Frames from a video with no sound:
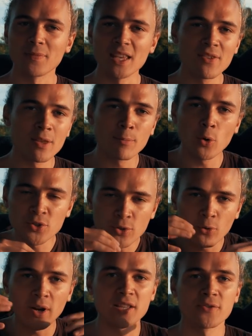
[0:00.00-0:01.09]
even the most
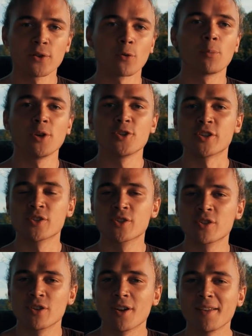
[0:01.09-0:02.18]
graceful of
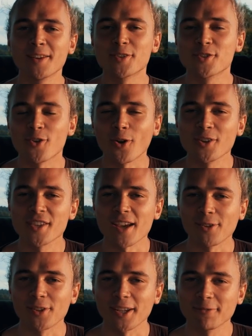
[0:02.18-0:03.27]
bridges need a strong
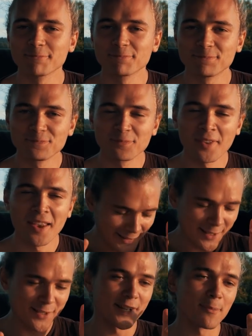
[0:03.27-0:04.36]
scaffolding.
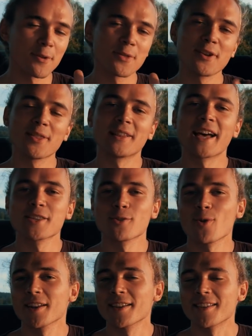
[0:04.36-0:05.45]
Lesson number 3, the last
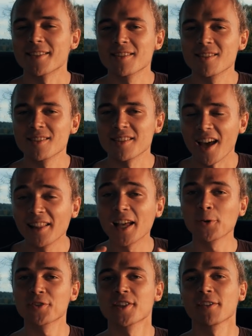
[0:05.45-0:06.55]
one, is allow
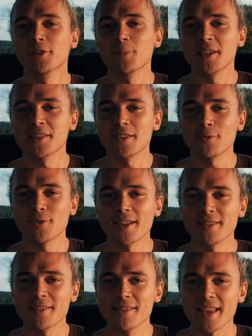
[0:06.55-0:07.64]
yourself to be a
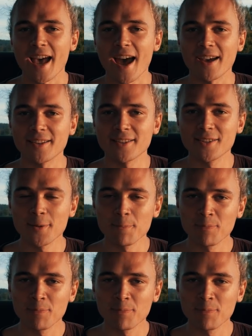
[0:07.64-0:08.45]
student and